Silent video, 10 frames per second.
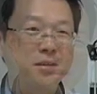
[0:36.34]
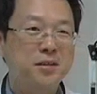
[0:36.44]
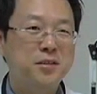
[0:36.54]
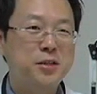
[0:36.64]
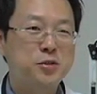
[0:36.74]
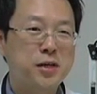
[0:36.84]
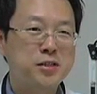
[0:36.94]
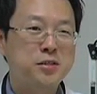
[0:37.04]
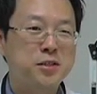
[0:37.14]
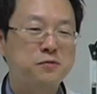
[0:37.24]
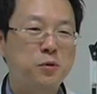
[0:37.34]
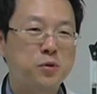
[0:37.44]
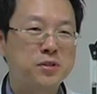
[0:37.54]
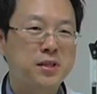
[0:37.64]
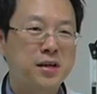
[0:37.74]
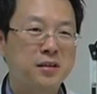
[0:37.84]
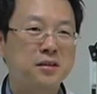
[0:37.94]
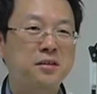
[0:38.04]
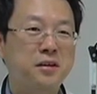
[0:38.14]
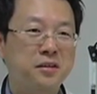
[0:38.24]
The education is focused on
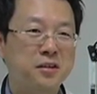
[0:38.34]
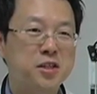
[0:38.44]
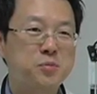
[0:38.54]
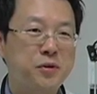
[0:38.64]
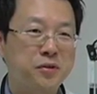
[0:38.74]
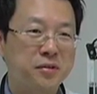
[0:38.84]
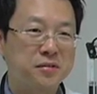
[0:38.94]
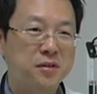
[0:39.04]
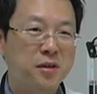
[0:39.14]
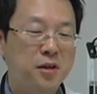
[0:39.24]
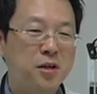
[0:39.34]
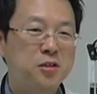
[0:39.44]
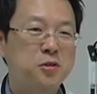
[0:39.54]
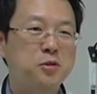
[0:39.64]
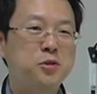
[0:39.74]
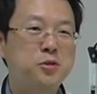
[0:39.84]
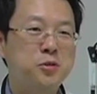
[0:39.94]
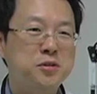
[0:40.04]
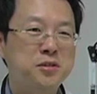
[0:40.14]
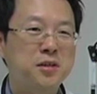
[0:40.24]
clinical experience. So
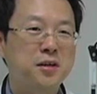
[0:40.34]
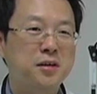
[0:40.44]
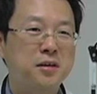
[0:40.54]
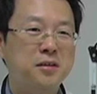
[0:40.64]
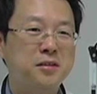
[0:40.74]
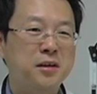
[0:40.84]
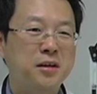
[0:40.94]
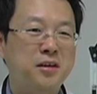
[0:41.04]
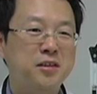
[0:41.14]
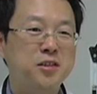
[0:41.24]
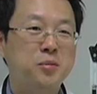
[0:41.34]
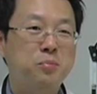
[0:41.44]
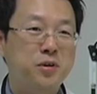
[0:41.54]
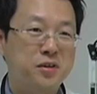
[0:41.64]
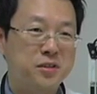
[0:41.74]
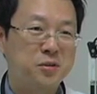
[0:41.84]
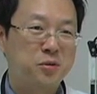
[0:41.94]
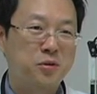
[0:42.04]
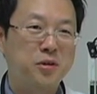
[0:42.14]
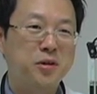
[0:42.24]
students, they are submerged
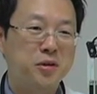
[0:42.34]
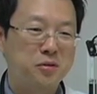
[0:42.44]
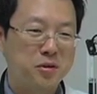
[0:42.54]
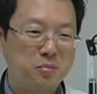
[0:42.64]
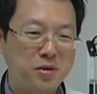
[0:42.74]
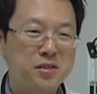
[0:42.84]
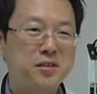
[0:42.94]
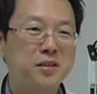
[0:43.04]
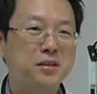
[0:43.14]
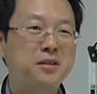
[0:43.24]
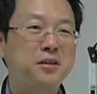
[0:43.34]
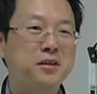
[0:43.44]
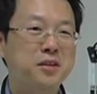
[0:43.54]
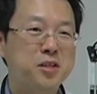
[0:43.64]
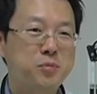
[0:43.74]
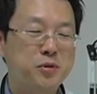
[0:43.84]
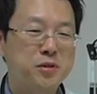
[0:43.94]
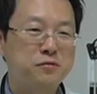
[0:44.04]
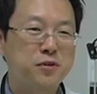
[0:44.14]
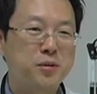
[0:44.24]
or immersed in clinical
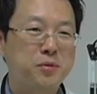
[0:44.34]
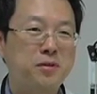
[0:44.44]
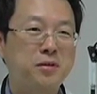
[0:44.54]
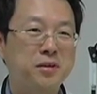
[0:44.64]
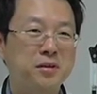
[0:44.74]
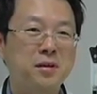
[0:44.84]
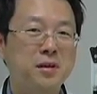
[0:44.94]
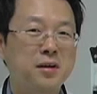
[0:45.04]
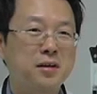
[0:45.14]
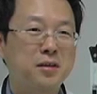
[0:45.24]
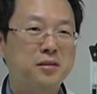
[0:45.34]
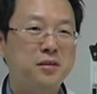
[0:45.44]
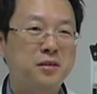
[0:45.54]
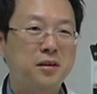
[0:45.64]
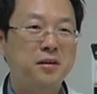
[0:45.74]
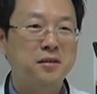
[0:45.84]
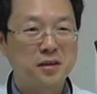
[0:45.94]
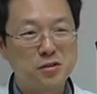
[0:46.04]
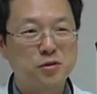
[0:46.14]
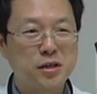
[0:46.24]
experience from early in their
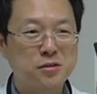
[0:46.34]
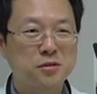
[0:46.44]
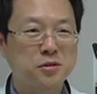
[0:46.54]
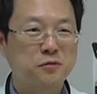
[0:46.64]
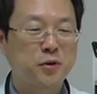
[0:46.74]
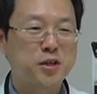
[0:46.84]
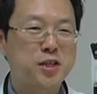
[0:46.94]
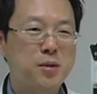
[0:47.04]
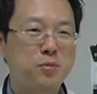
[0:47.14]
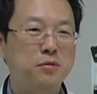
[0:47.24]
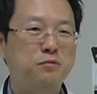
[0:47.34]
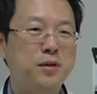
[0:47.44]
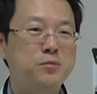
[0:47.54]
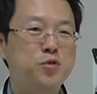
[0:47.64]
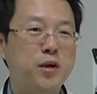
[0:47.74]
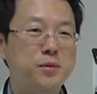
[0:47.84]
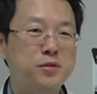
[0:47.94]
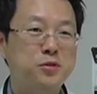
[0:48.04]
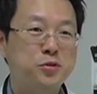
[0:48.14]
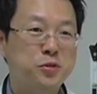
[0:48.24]
education. So for example, from
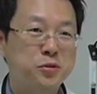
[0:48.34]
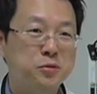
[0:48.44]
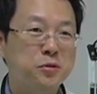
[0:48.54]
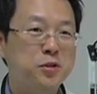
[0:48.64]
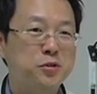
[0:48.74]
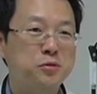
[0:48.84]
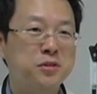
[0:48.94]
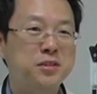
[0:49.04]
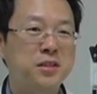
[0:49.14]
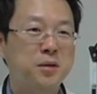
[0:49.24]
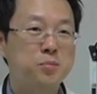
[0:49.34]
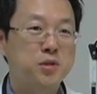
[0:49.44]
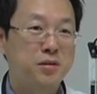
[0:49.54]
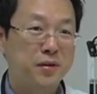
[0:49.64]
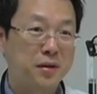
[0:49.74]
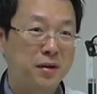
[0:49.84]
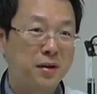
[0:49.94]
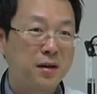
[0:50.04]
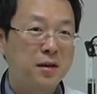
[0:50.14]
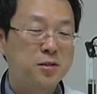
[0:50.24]
trimester 2, students start observing.
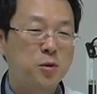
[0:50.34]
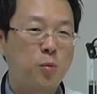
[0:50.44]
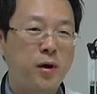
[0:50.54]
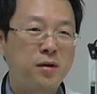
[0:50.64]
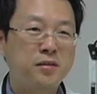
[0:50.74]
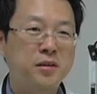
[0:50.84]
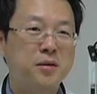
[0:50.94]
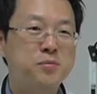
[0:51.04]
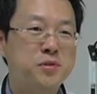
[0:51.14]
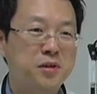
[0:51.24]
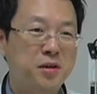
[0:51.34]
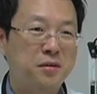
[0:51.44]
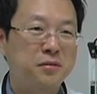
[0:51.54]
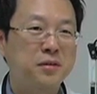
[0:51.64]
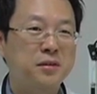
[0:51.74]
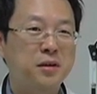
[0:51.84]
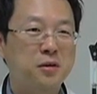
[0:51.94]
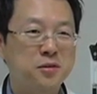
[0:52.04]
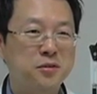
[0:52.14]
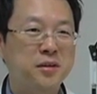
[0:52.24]
So while they observe, they
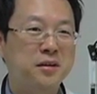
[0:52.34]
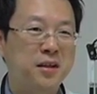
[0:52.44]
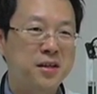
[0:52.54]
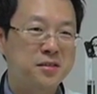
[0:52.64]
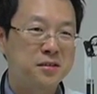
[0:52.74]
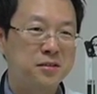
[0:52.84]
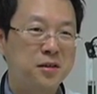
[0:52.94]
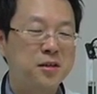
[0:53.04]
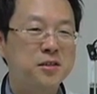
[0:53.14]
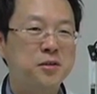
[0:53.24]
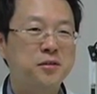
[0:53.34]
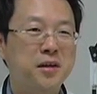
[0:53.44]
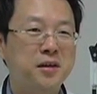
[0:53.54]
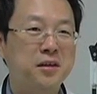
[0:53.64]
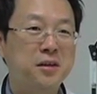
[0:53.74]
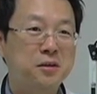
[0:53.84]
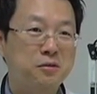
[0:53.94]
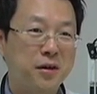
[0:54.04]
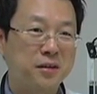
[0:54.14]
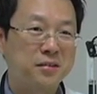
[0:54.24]
also take classes. So they can
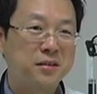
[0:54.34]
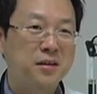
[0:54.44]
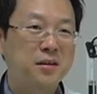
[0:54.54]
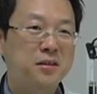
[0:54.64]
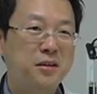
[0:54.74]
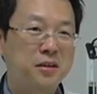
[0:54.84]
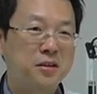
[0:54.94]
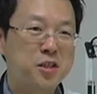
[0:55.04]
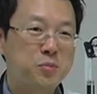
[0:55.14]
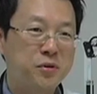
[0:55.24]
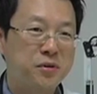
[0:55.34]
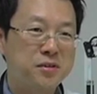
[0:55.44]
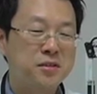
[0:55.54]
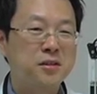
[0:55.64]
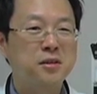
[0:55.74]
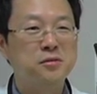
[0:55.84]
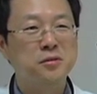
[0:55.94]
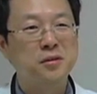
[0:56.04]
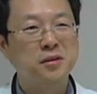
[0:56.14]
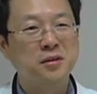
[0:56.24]
integrate clinical experience
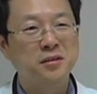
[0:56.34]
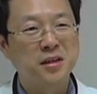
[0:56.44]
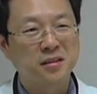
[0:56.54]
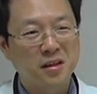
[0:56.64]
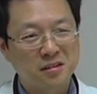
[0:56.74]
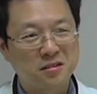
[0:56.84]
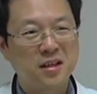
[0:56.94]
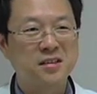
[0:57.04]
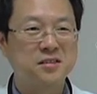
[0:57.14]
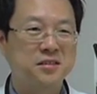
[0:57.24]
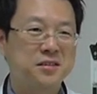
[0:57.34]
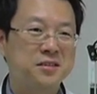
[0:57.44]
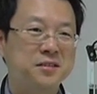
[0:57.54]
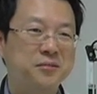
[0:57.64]
into their didactic classes.